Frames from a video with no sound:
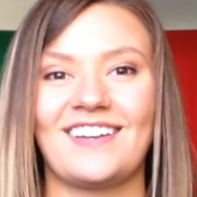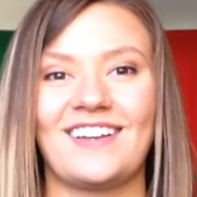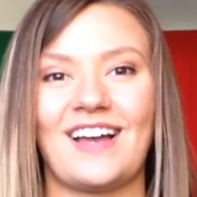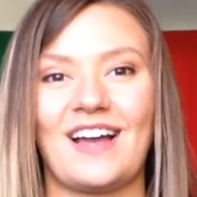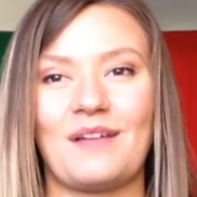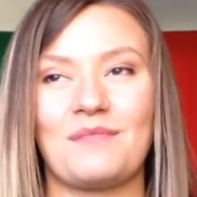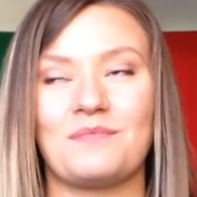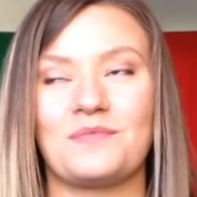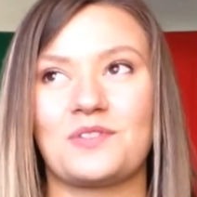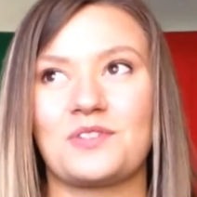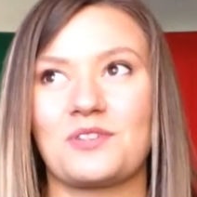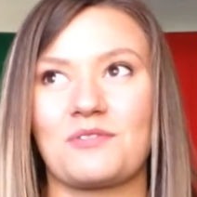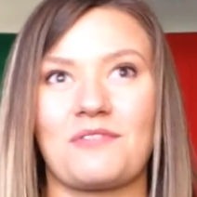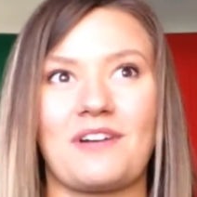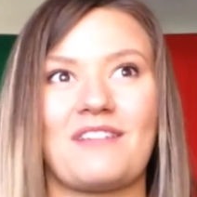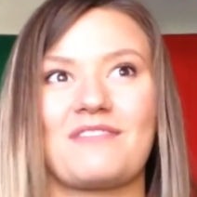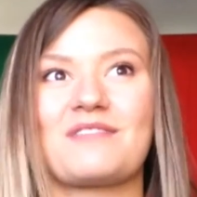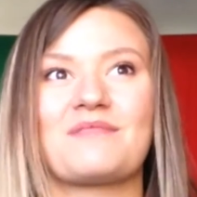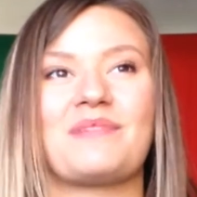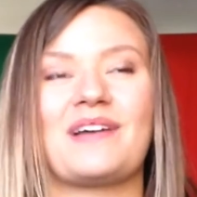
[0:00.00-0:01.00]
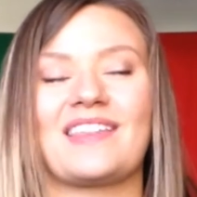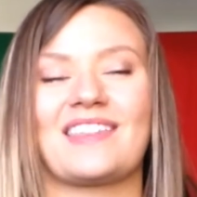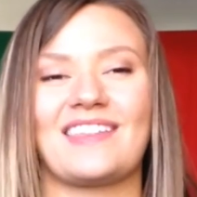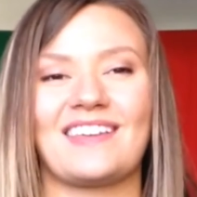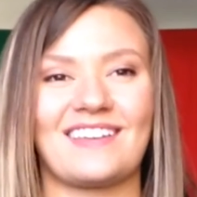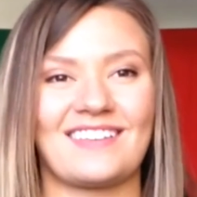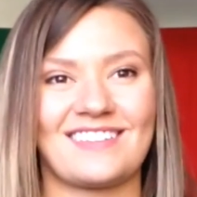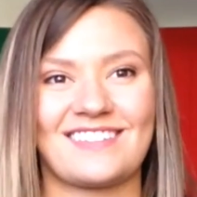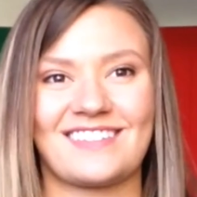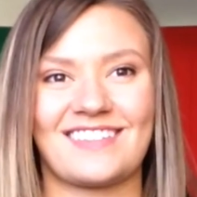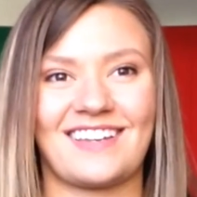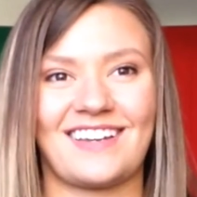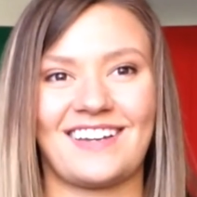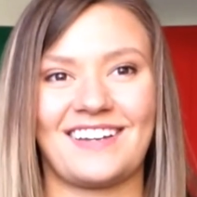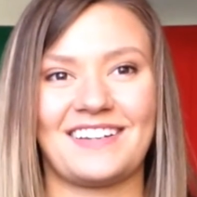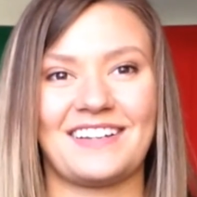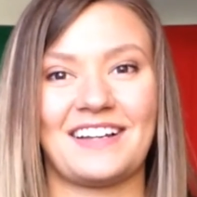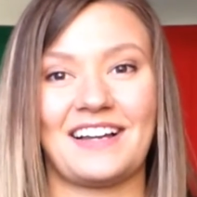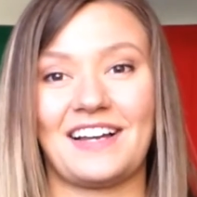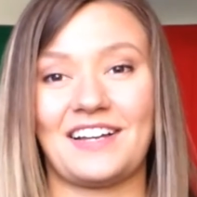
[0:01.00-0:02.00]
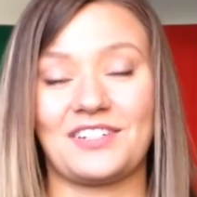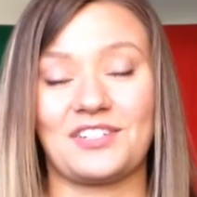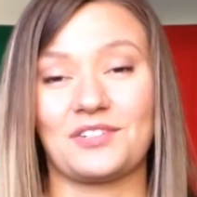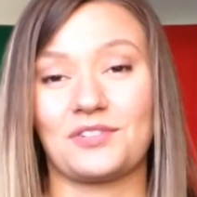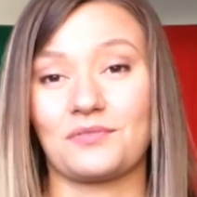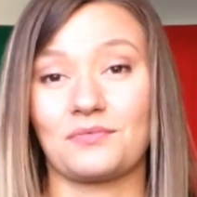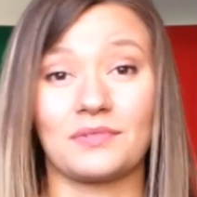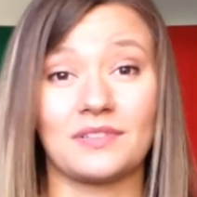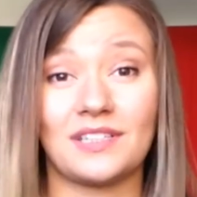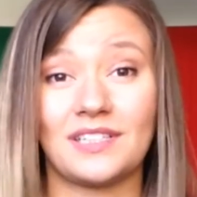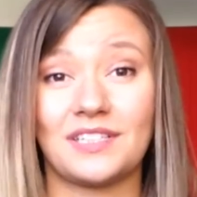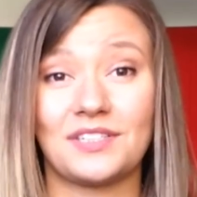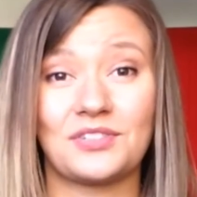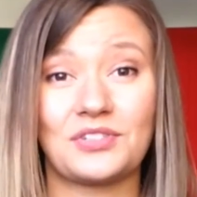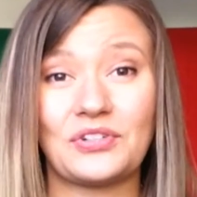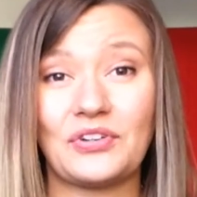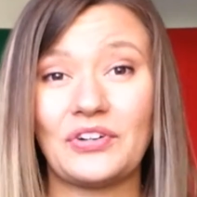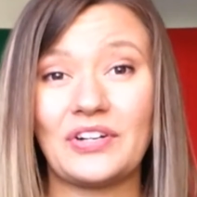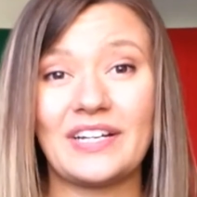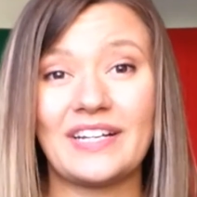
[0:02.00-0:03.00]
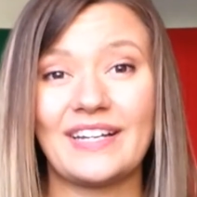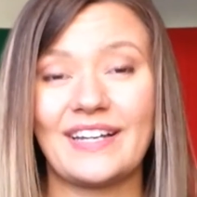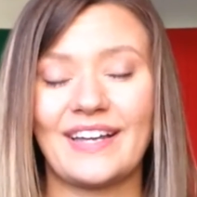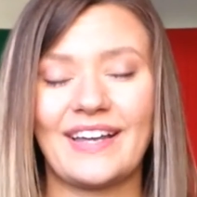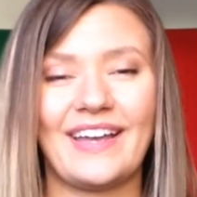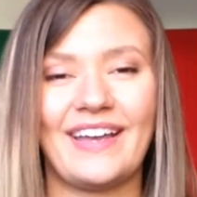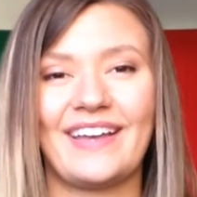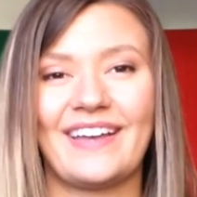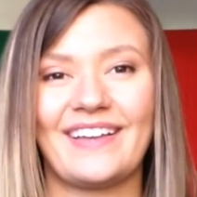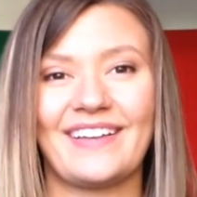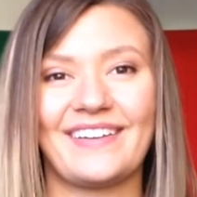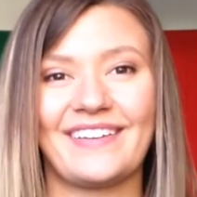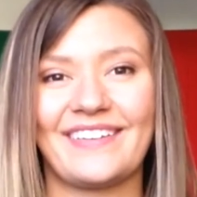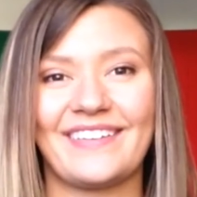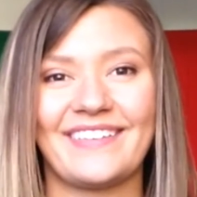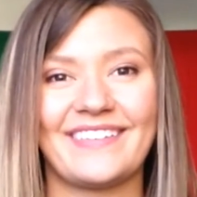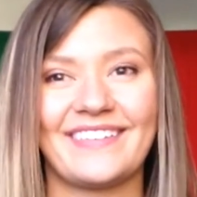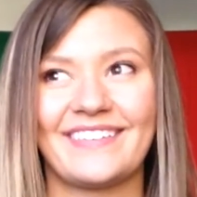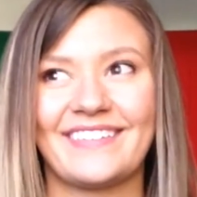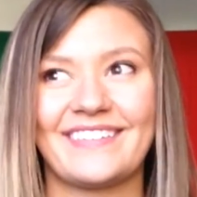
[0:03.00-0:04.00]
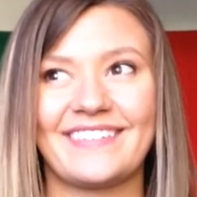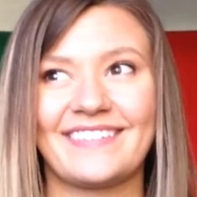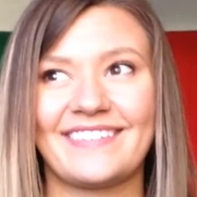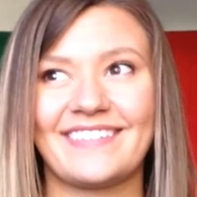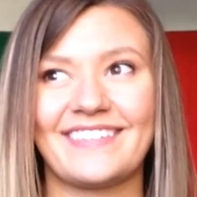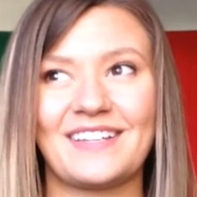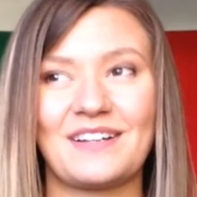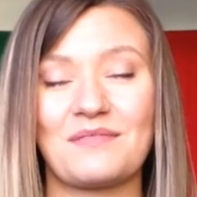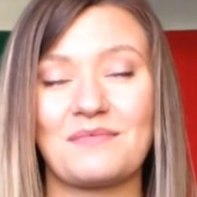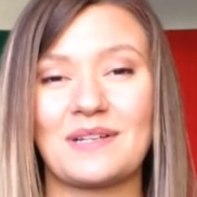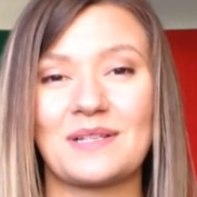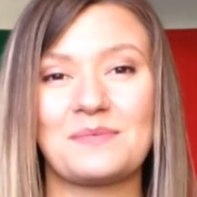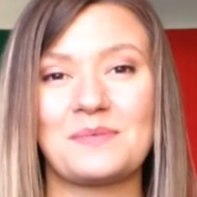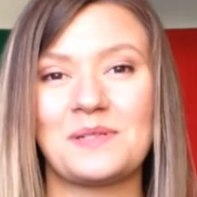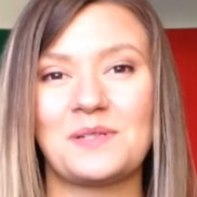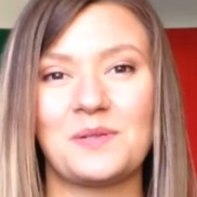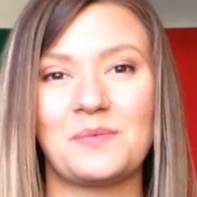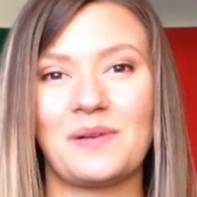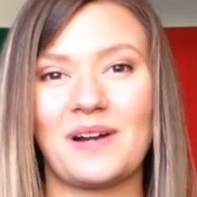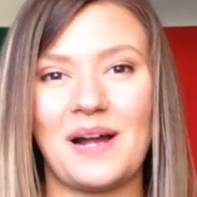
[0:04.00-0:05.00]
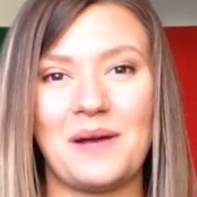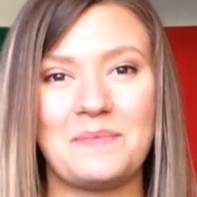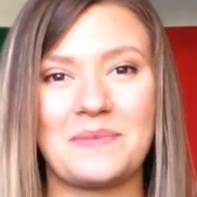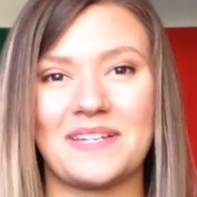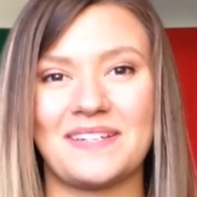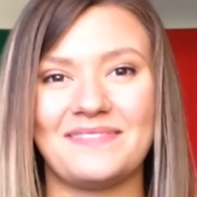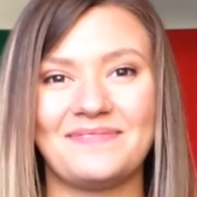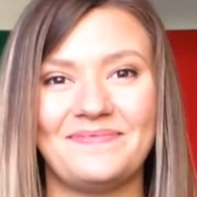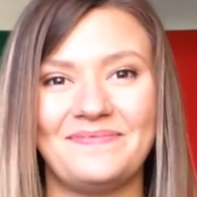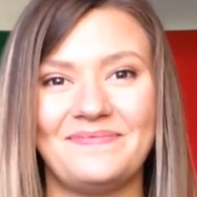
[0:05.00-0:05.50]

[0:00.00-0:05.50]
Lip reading: I'm surrounded by things that I just really enjoy, and, it makes me super happy.